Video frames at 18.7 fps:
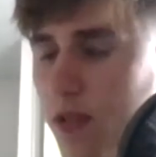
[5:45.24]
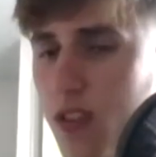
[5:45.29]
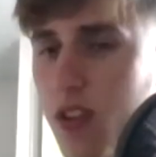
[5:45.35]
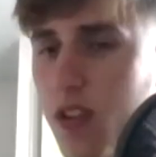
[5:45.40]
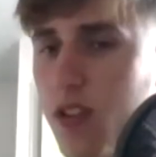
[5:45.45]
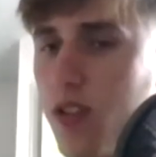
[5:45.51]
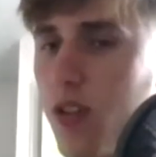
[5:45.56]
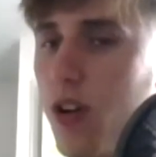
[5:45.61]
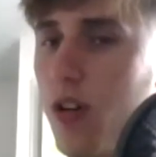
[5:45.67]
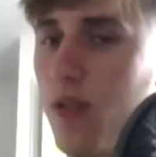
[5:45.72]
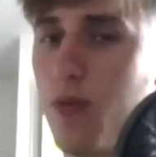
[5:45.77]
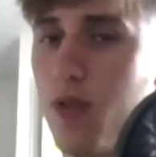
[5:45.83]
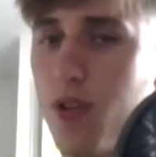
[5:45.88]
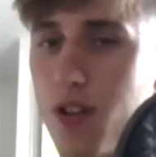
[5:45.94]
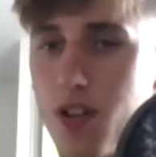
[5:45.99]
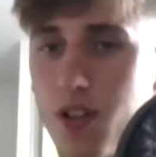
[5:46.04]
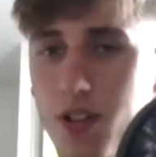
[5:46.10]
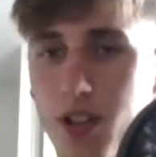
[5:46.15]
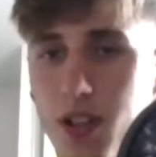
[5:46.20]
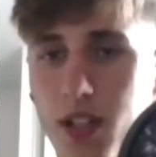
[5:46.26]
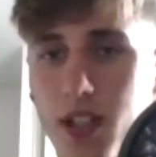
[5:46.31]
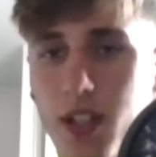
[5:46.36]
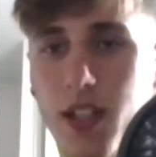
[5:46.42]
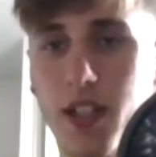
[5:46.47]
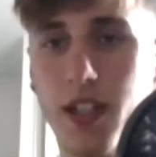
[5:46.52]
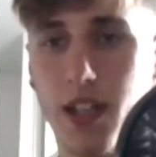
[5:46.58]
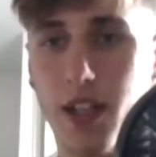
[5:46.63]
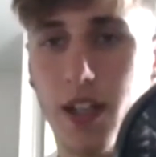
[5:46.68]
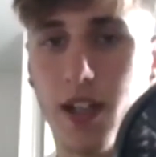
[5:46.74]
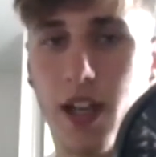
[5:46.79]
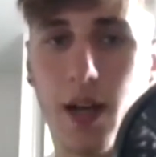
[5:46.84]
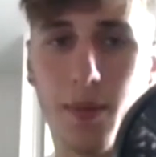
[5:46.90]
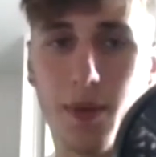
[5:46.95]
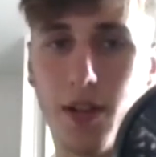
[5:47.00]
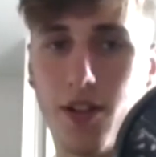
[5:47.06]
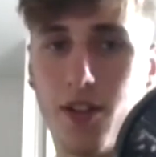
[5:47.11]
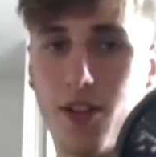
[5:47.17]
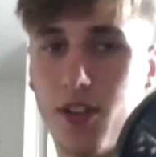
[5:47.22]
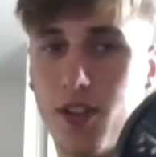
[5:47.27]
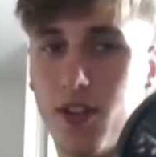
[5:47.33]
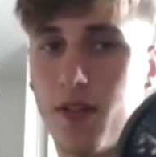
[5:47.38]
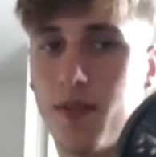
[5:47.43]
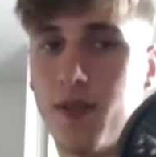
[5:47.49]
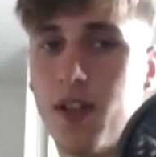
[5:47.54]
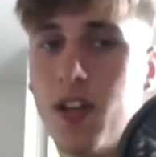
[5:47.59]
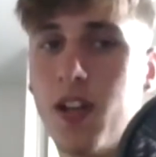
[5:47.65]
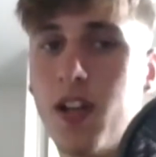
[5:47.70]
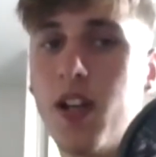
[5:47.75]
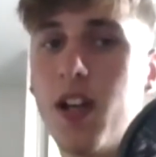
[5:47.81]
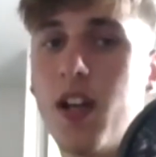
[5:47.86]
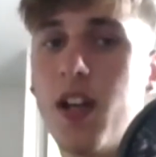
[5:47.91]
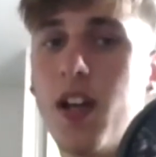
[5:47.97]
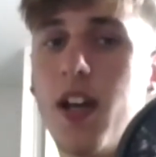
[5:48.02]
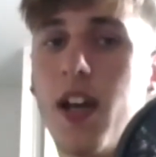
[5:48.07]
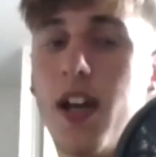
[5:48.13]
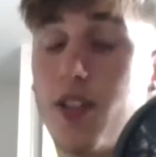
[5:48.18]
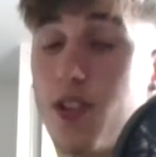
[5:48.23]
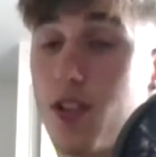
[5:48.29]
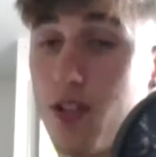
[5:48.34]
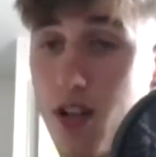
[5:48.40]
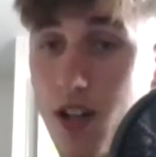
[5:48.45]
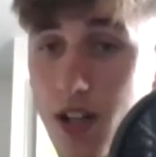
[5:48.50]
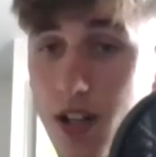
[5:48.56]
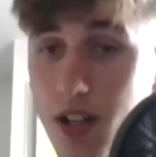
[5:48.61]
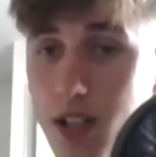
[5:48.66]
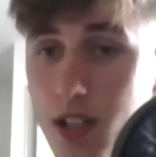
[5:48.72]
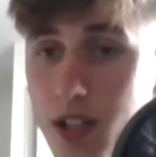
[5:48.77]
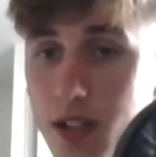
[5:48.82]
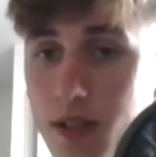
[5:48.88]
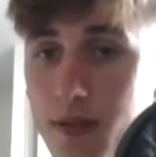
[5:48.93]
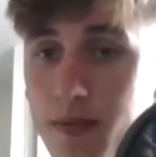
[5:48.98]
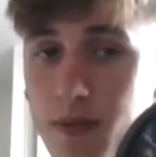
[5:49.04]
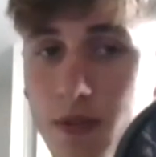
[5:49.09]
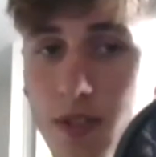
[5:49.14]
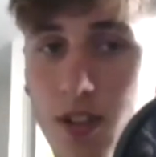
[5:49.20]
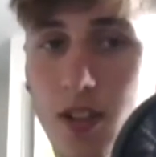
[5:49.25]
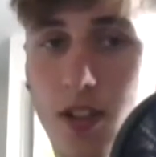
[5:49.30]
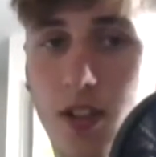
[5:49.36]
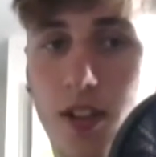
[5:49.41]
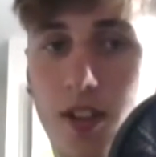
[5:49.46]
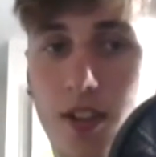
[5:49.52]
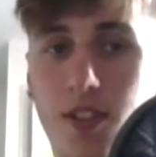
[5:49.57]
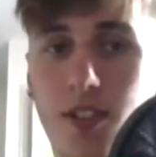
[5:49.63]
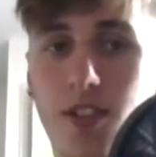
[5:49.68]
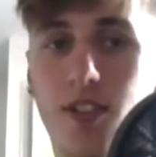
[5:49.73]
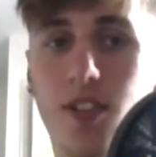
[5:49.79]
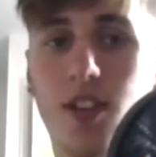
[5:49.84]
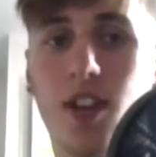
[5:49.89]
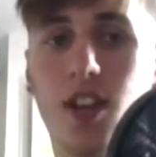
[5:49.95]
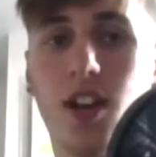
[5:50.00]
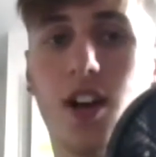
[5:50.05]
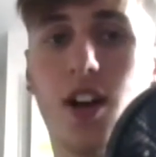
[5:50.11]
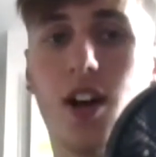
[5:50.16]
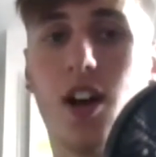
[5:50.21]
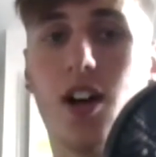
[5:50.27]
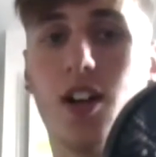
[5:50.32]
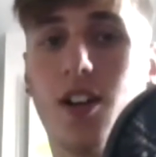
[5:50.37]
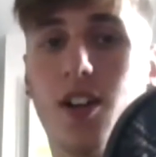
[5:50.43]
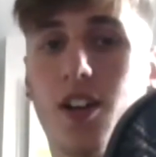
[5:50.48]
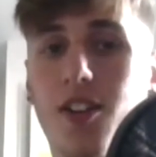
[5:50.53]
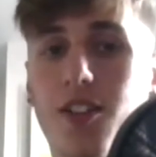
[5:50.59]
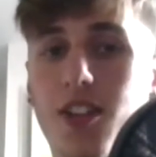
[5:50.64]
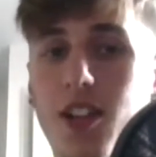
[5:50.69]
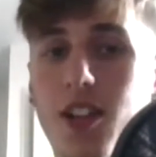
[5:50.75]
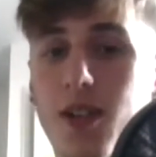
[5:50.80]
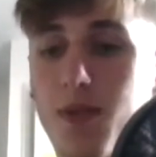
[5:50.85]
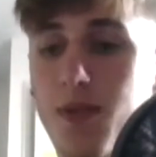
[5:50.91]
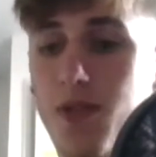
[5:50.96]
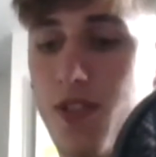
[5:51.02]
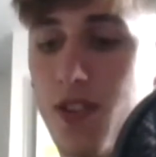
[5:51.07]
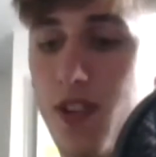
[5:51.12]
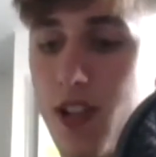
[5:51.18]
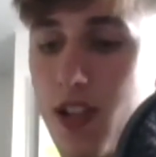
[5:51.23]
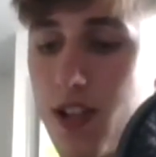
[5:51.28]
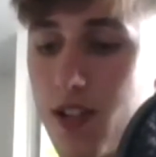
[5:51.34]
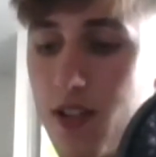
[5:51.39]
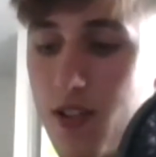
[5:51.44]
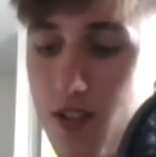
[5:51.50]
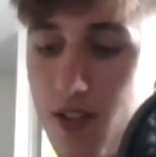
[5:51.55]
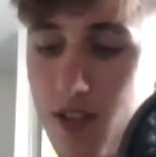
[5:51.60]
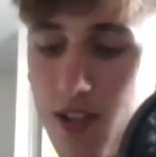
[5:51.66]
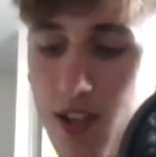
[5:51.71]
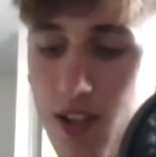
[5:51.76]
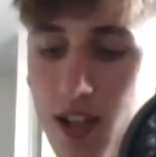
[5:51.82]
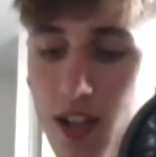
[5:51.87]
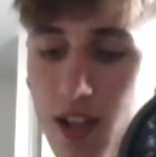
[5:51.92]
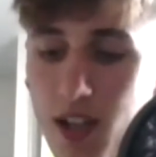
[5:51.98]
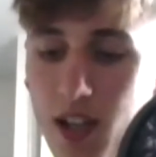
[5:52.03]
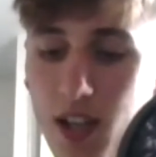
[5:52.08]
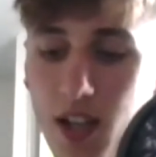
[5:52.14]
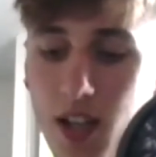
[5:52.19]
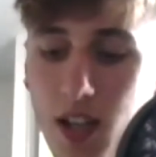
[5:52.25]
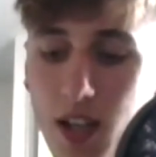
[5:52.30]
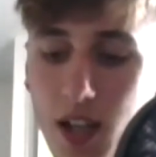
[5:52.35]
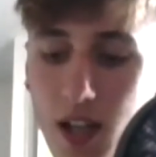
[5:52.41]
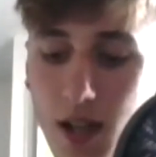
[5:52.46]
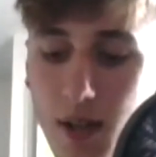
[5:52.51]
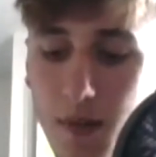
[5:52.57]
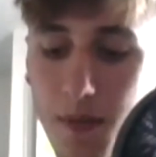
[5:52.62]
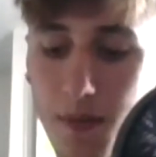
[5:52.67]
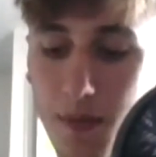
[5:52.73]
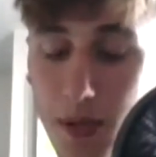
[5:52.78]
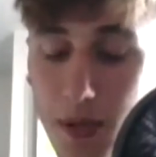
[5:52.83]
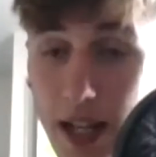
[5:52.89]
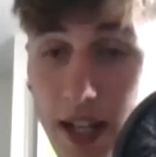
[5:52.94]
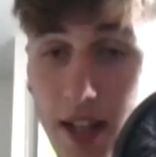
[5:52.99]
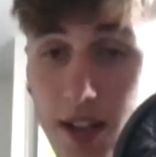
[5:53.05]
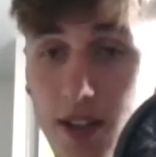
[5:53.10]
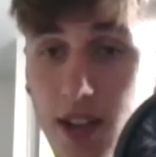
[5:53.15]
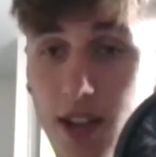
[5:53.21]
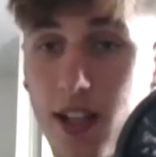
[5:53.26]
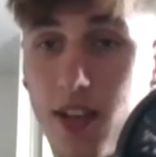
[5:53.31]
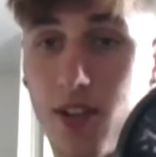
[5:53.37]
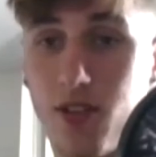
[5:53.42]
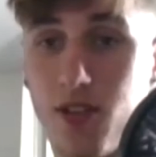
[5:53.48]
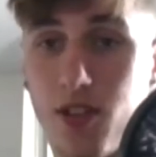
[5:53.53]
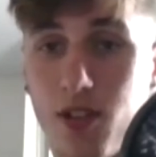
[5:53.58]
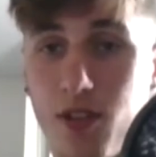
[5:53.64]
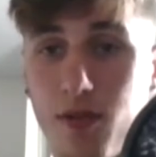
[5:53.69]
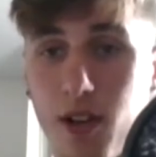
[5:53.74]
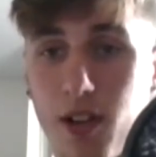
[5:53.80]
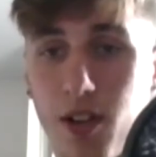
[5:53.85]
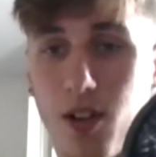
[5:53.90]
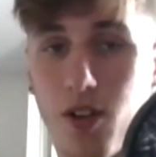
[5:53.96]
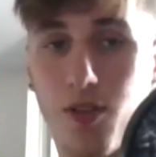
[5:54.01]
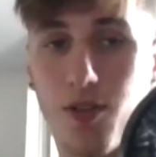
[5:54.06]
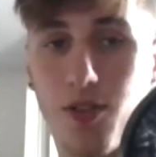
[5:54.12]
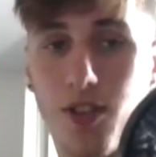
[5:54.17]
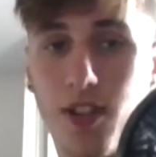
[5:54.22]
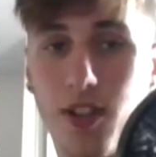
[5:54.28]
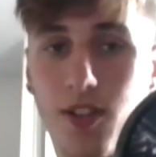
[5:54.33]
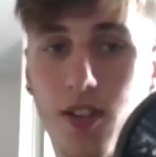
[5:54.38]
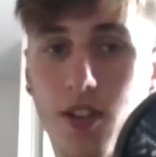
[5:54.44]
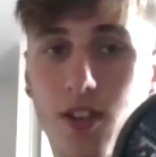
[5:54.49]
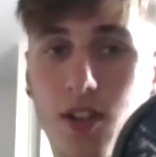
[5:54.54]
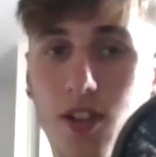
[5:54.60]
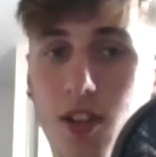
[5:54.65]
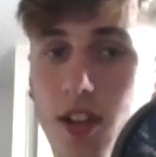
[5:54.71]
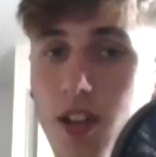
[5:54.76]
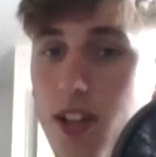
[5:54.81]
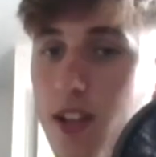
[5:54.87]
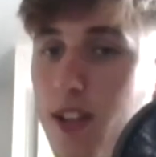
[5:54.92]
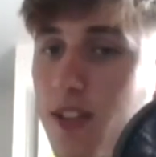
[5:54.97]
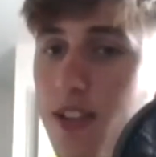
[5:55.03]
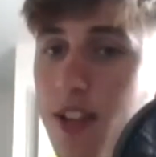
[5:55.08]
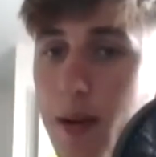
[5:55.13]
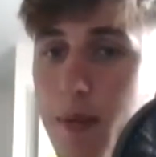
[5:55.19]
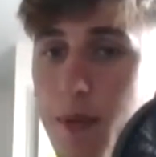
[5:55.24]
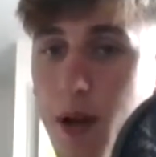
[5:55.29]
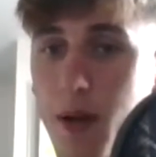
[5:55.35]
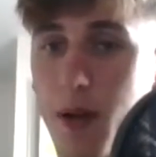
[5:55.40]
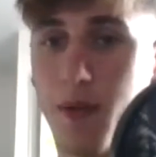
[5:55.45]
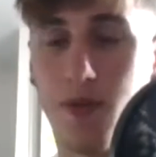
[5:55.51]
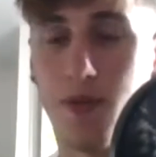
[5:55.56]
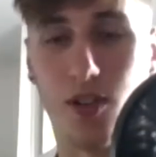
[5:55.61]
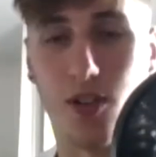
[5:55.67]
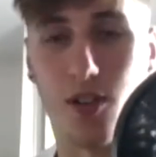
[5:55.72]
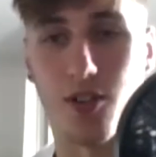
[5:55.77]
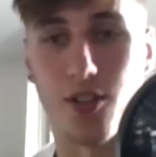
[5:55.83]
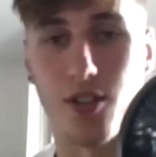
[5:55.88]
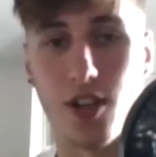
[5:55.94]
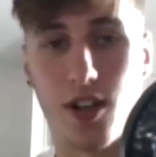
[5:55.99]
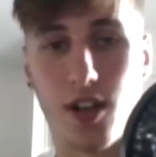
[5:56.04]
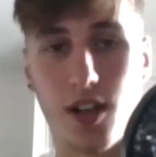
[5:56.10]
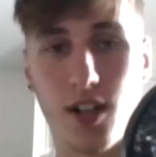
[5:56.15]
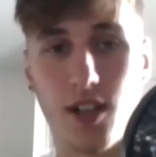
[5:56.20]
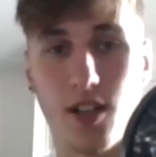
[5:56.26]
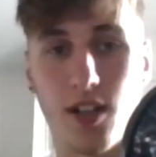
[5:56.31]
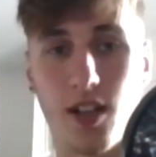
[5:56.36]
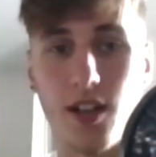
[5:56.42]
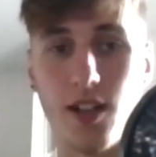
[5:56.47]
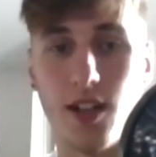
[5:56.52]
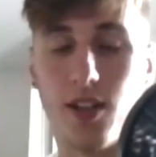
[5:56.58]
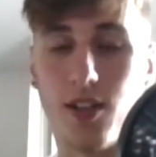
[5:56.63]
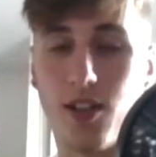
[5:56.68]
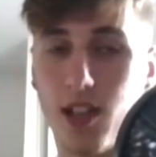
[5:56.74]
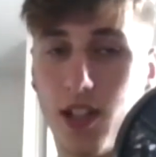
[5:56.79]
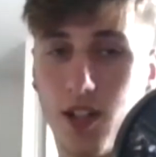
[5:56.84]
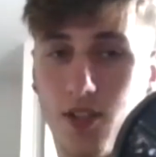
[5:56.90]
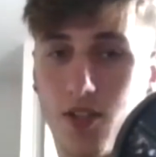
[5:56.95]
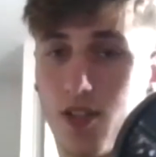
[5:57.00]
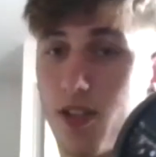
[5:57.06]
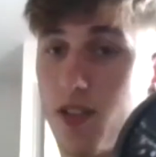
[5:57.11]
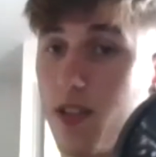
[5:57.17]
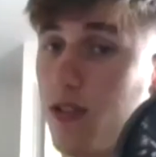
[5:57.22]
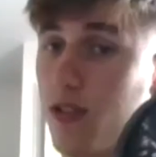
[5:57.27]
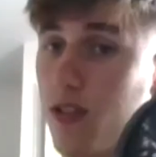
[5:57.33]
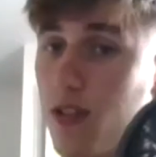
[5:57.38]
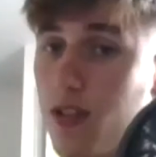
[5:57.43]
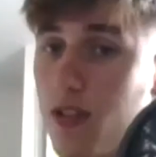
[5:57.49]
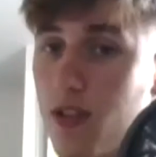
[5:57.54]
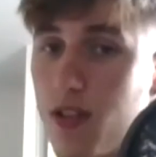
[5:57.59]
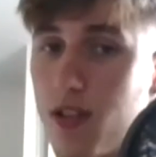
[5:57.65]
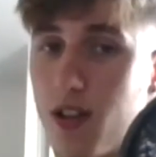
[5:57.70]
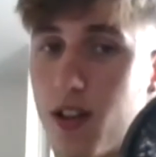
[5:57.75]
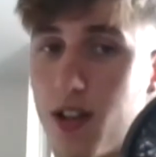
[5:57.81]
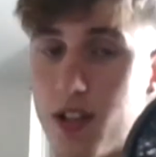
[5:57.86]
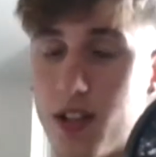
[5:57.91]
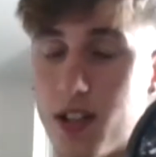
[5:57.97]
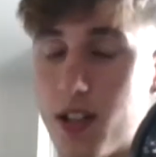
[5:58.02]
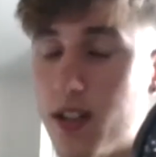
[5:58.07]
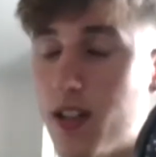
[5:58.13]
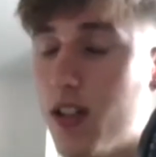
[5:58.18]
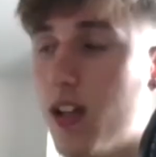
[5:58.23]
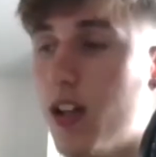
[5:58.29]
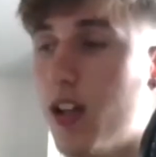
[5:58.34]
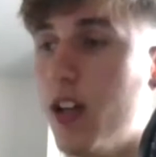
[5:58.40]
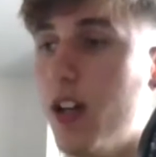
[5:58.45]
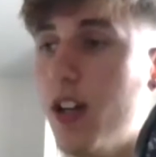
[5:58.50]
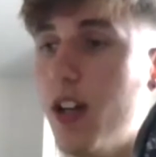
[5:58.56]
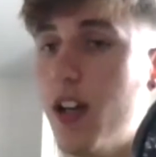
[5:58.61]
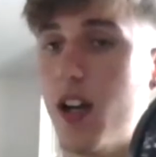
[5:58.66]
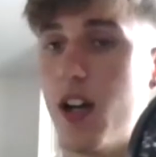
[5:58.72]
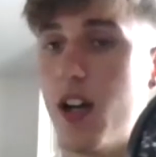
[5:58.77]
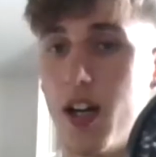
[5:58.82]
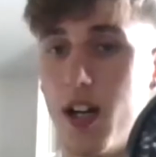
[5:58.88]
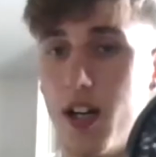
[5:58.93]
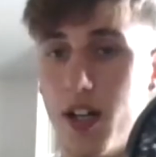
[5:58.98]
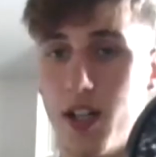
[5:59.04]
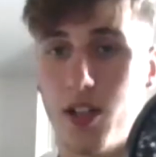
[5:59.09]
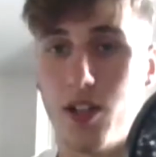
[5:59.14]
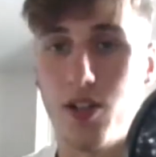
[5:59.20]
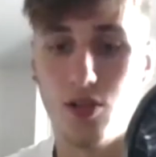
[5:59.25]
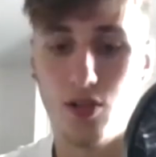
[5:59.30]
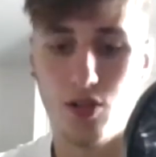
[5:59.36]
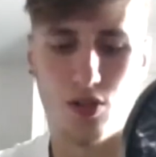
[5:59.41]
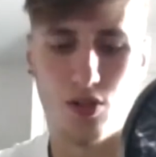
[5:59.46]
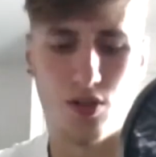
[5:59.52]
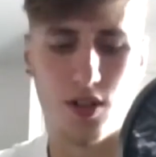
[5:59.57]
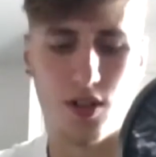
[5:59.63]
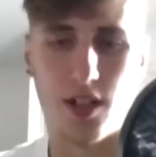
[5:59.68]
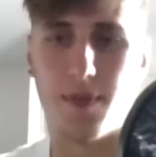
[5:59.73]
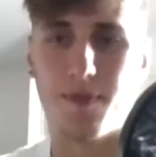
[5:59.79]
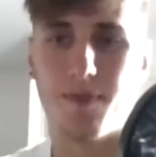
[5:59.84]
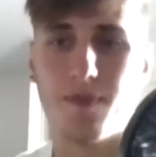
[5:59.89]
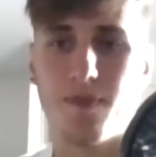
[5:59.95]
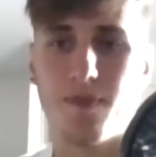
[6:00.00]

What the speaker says: you got to work on your eating habits too, and your cardio, because a lot of teams and players get injured throughout the whole season. You're going to need to step up if you're not starting. You're going to need to show that you've got the good cardio. Your